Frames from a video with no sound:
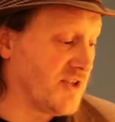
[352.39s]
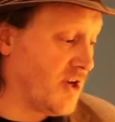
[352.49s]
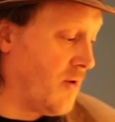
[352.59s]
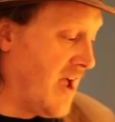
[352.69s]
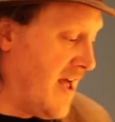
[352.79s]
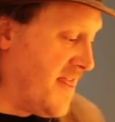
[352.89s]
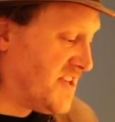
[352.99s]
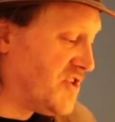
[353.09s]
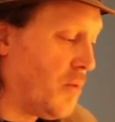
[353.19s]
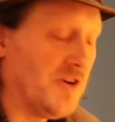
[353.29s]
So
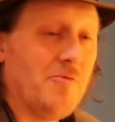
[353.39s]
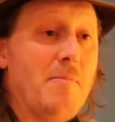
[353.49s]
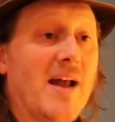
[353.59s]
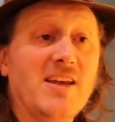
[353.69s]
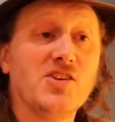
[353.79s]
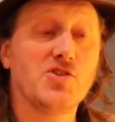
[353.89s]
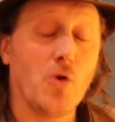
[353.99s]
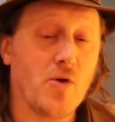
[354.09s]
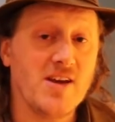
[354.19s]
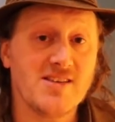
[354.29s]
this is one of many
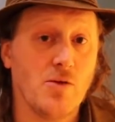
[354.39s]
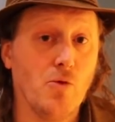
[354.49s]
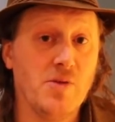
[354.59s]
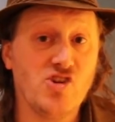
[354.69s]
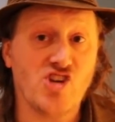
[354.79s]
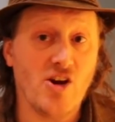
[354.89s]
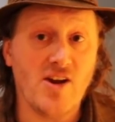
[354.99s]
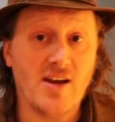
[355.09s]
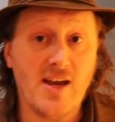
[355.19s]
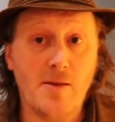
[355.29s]
stories that we'll be
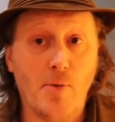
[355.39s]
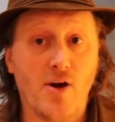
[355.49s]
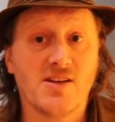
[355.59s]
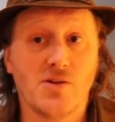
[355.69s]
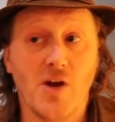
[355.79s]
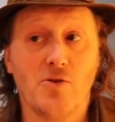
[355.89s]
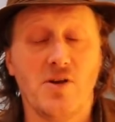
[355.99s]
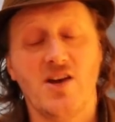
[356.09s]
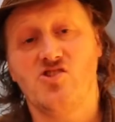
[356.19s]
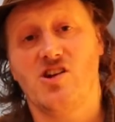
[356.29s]
sharing in Parks and
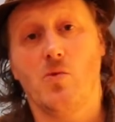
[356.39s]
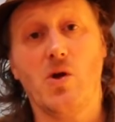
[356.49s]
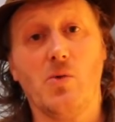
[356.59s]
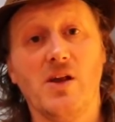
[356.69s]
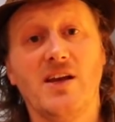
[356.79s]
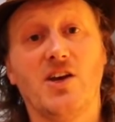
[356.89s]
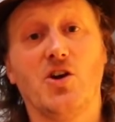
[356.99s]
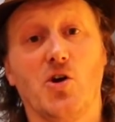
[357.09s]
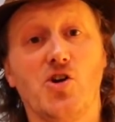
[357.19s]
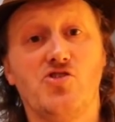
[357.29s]
Recreation, and we really
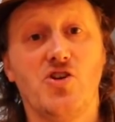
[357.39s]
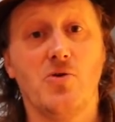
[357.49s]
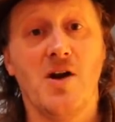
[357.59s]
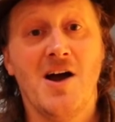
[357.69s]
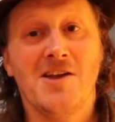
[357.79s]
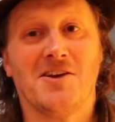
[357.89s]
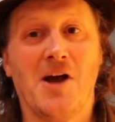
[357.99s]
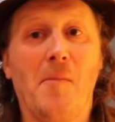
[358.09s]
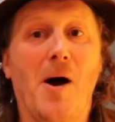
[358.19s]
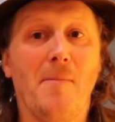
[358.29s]
encourage you to
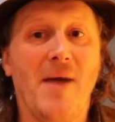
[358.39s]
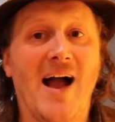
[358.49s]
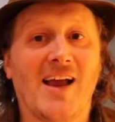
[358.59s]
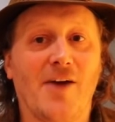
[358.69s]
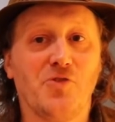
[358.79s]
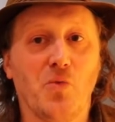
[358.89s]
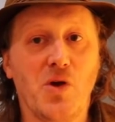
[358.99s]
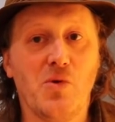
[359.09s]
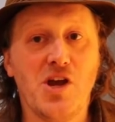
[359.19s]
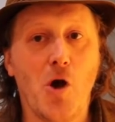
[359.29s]
come on back after
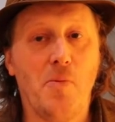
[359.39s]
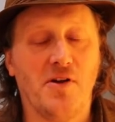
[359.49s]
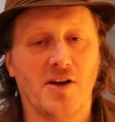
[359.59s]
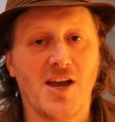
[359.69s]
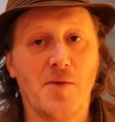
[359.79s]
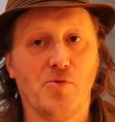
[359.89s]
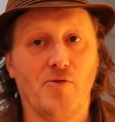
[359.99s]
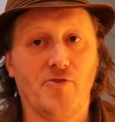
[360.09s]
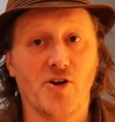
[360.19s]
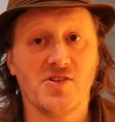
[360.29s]
we reopen on April
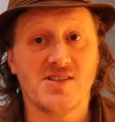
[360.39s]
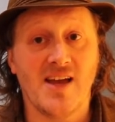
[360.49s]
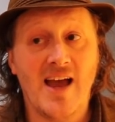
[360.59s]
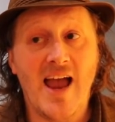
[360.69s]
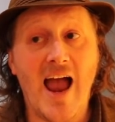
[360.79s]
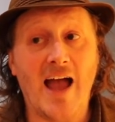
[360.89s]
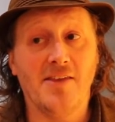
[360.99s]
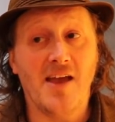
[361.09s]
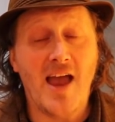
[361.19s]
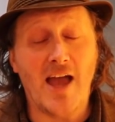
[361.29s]
1st
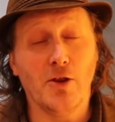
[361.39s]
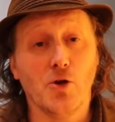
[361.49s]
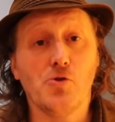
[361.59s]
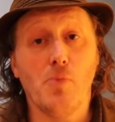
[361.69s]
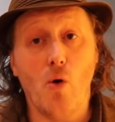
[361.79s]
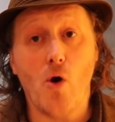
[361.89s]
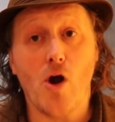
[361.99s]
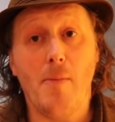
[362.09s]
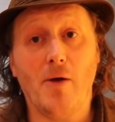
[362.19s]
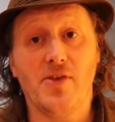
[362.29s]
and learn
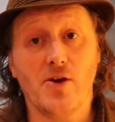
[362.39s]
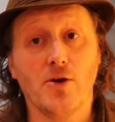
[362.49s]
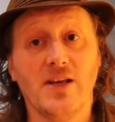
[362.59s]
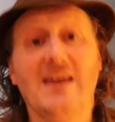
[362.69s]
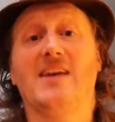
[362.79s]
more about the early